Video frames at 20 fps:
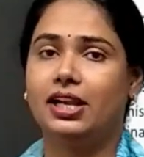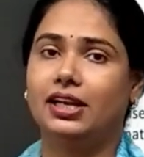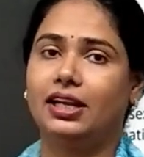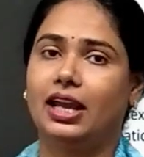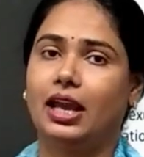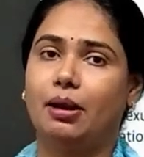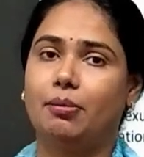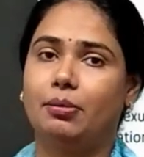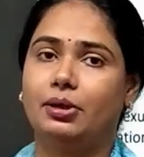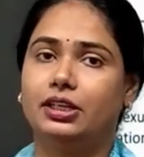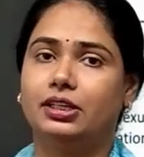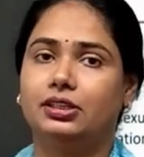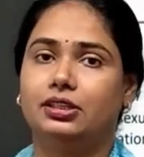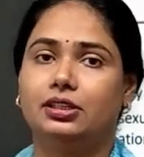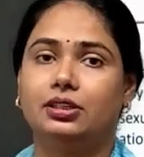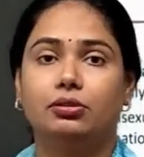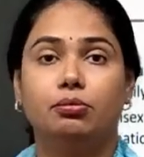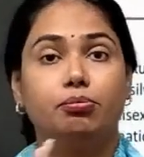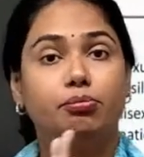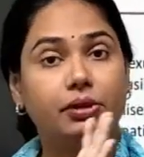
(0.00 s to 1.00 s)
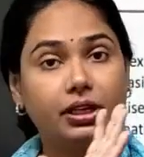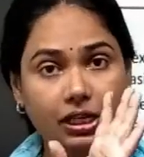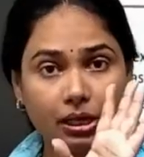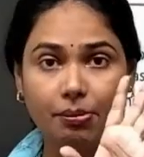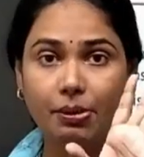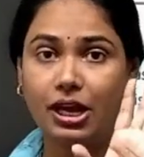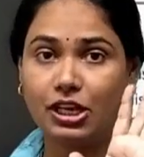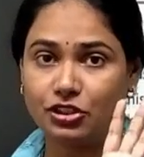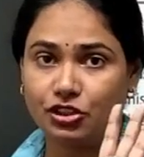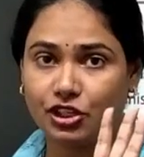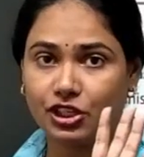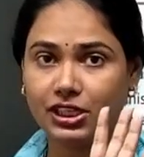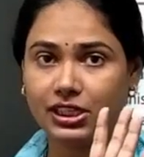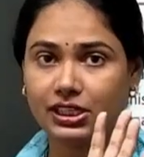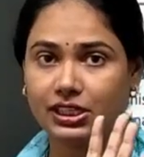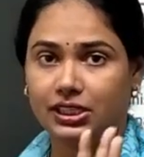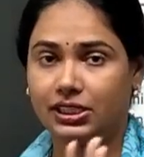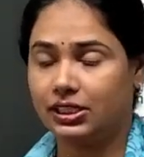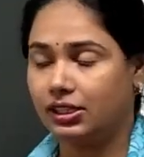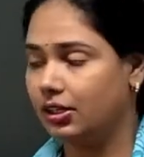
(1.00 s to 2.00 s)
gamete in a
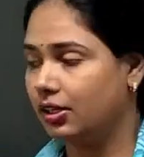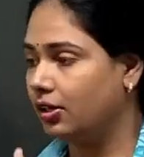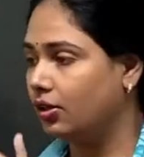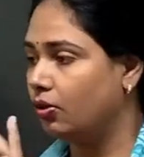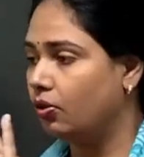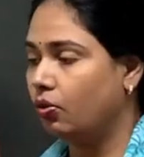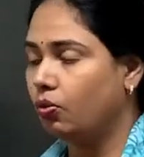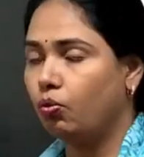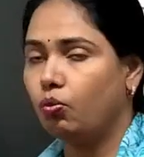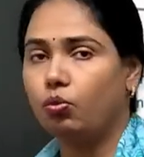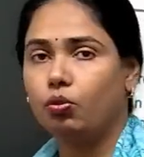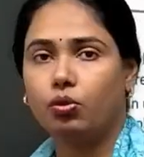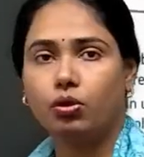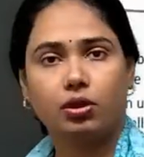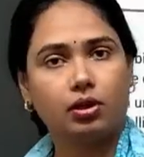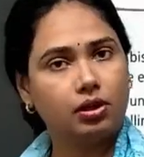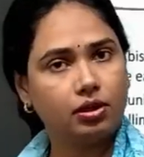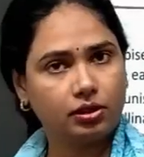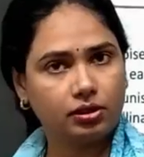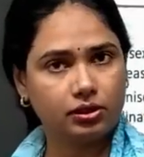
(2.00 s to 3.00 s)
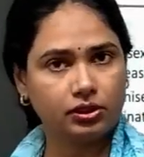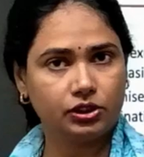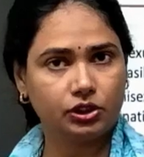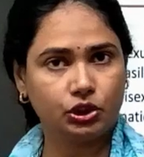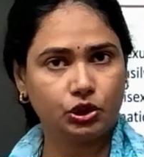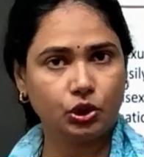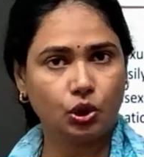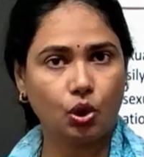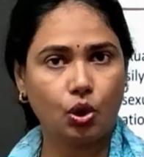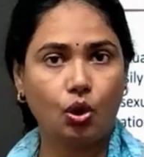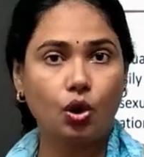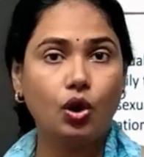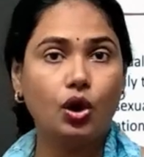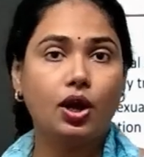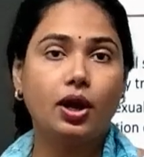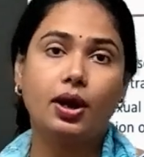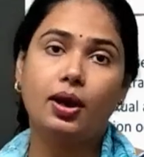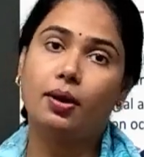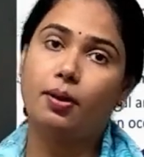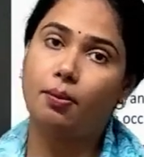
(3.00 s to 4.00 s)
majority show
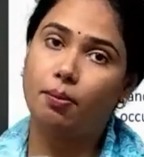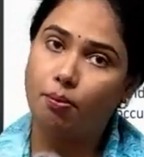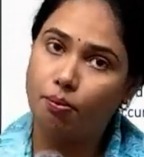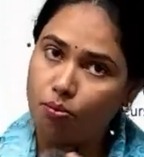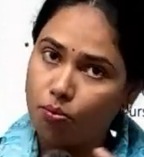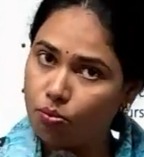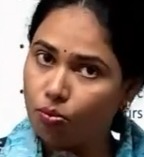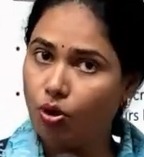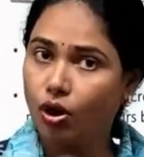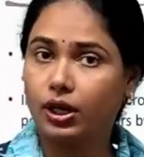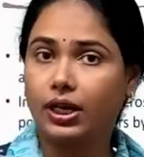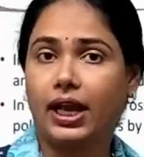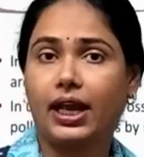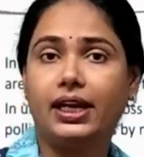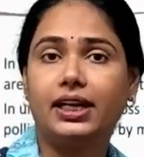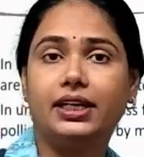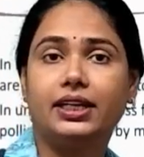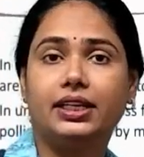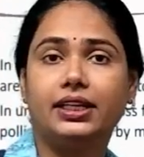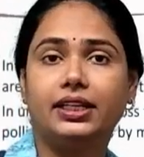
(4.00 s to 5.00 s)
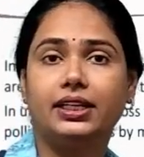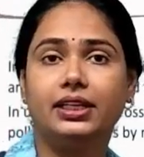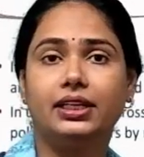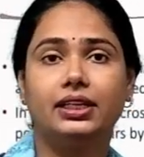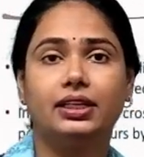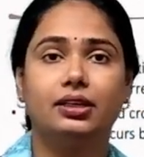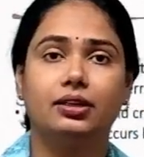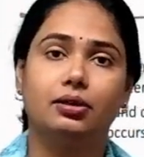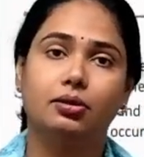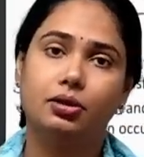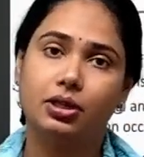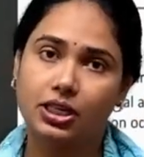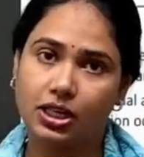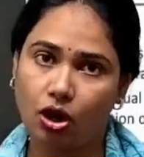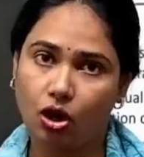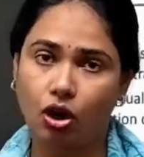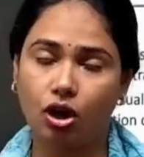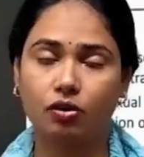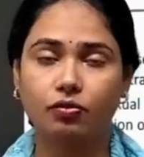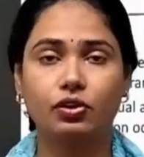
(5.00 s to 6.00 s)
motility,
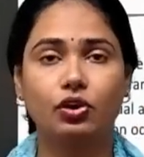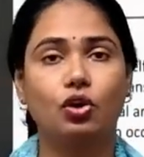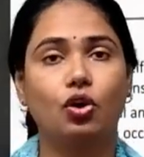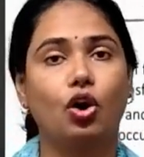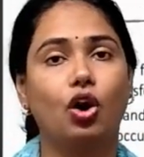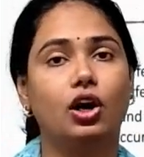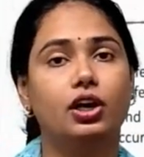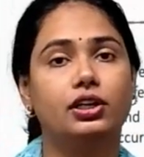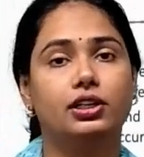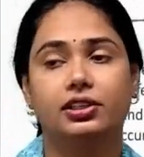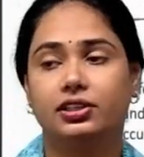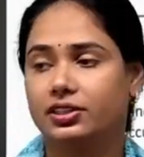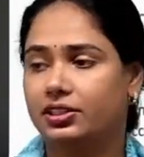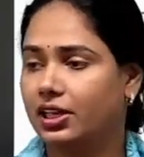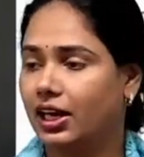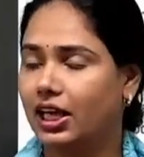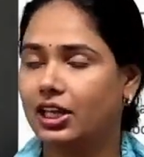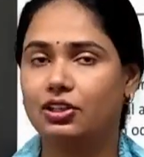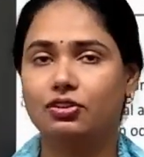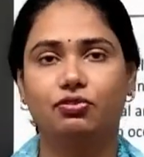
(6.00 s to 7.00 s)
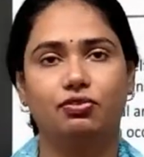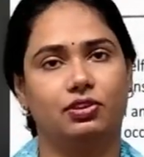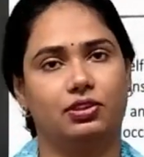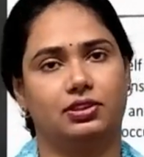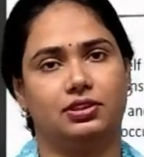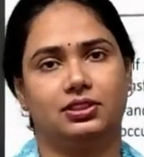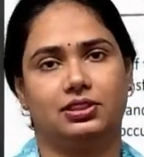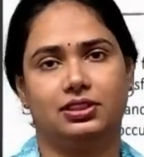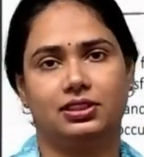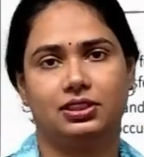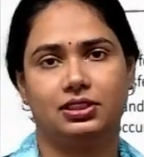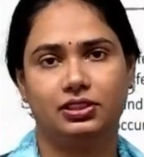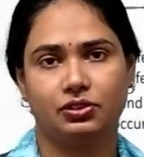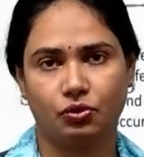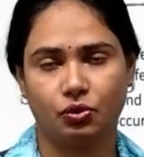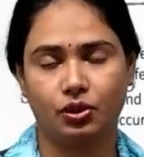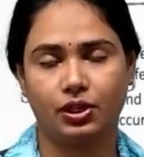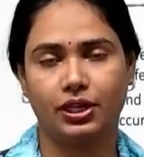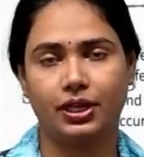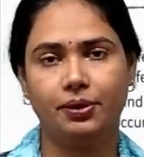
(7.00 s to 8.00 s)
or we call transfer,
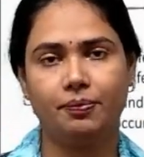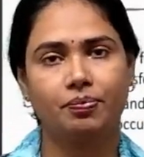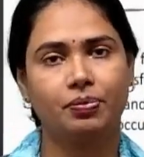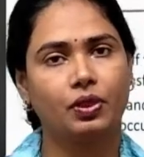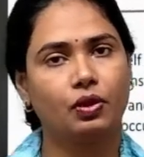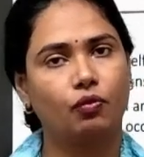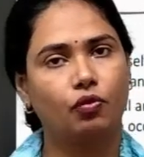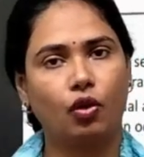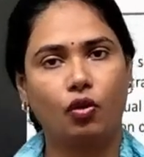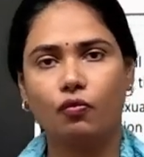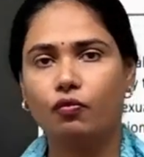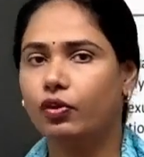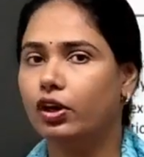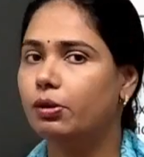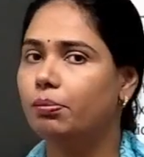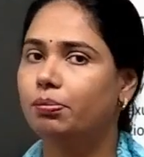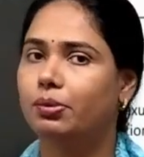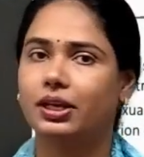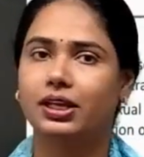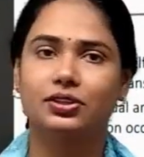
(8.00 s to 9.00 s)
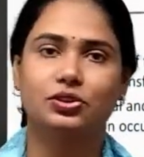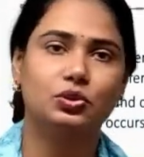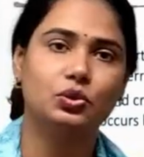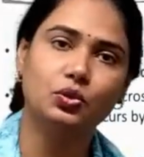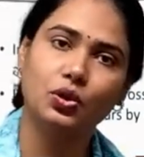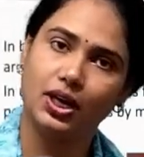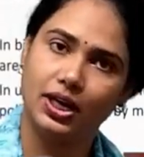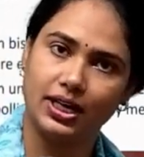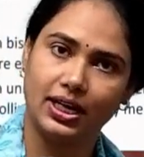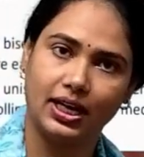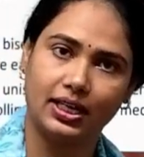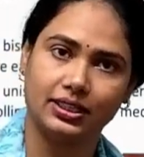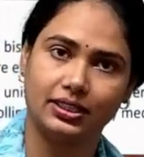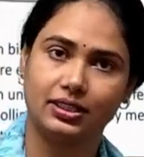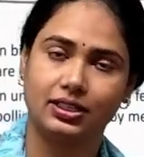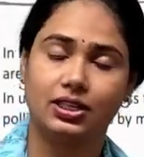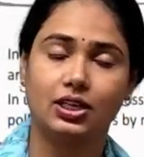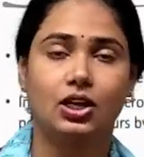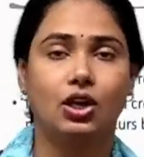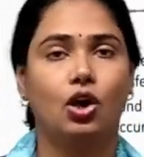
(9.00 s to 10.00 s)
okay, from one place to another,
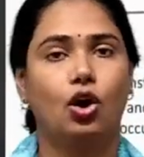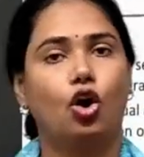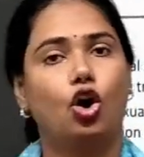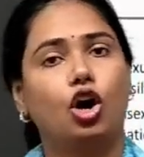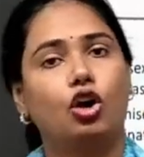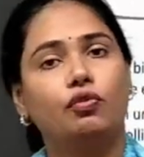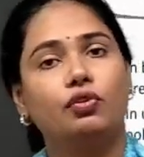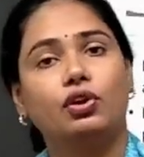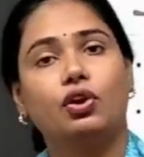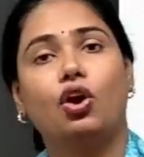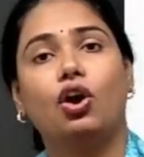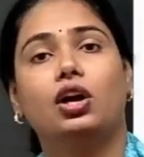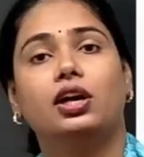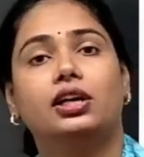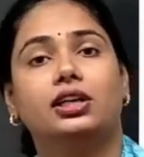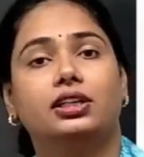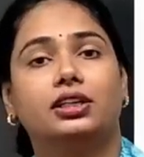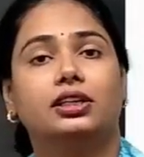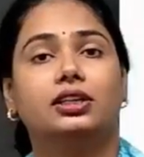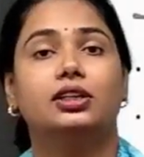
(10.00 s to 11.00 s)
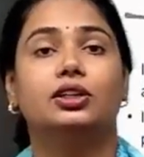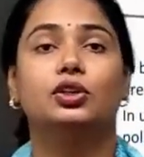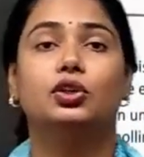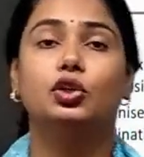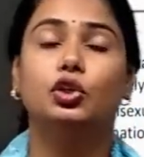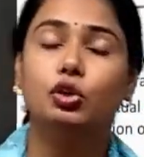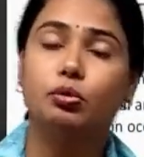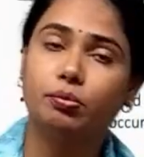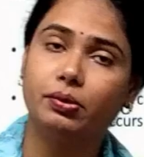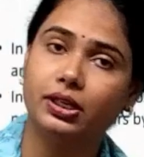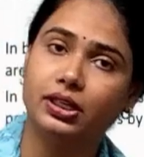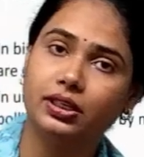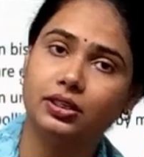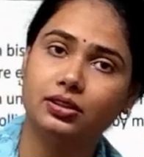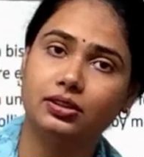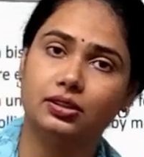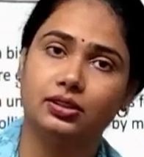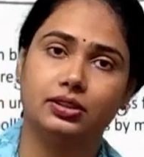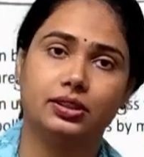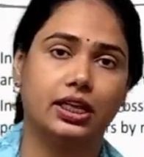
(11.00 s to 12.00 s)
or we call it in human
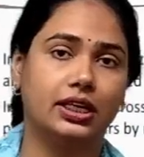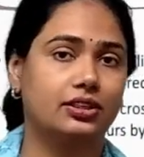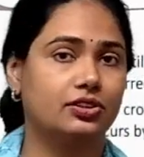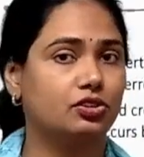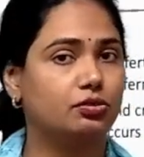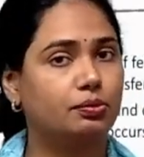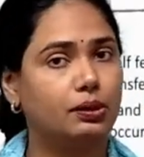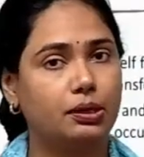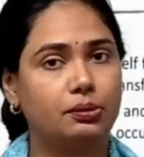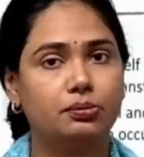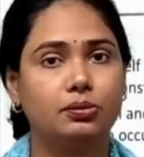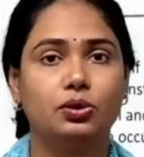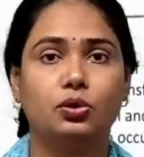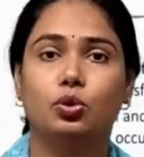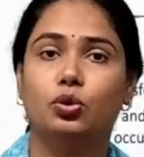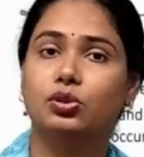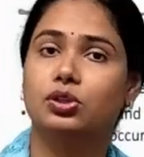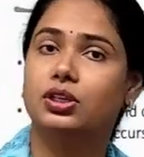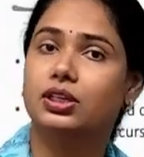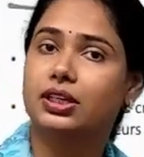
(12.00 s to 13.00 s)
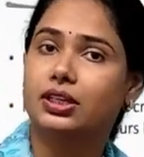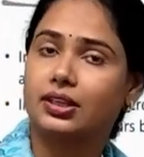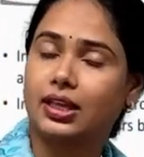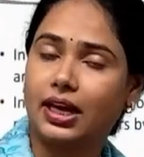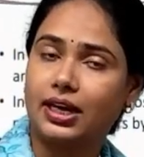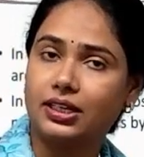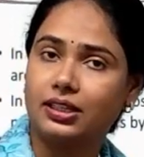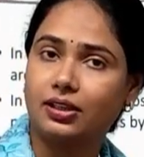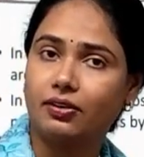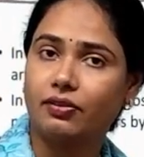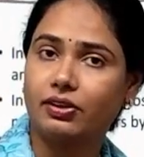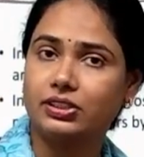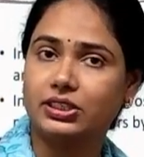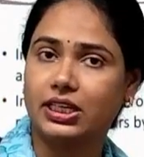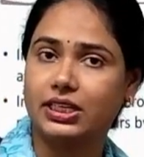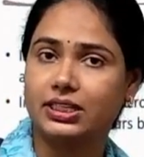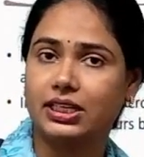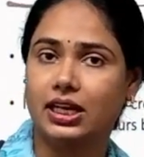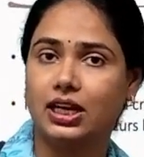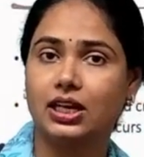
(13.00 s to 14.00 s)
that sperm goes inside the
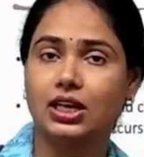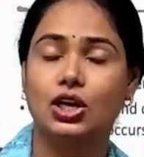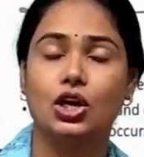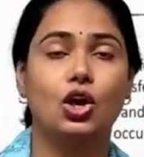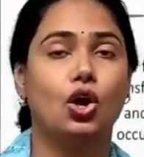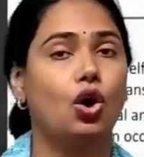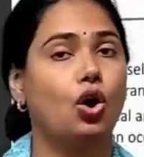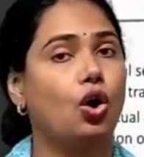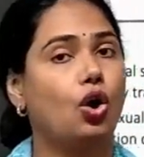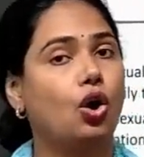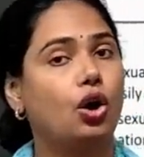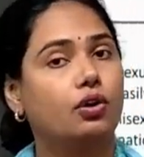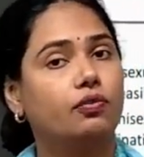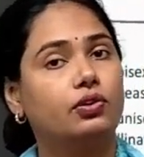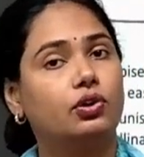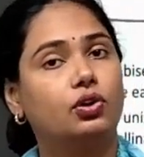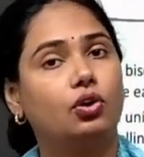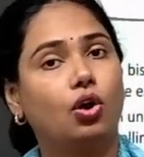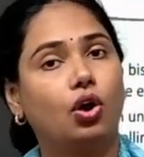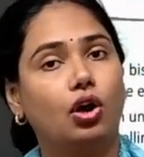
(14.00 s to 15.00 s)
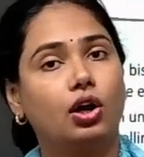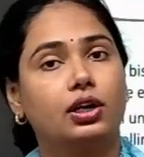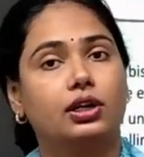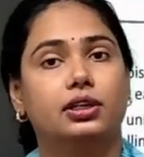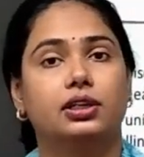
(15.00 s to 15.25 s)
vagina, or we call